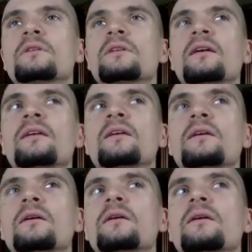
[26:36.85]
Like,
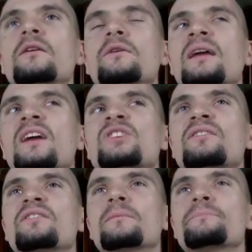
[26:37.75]
you can't
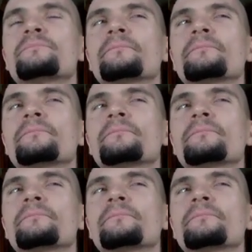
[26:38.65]
just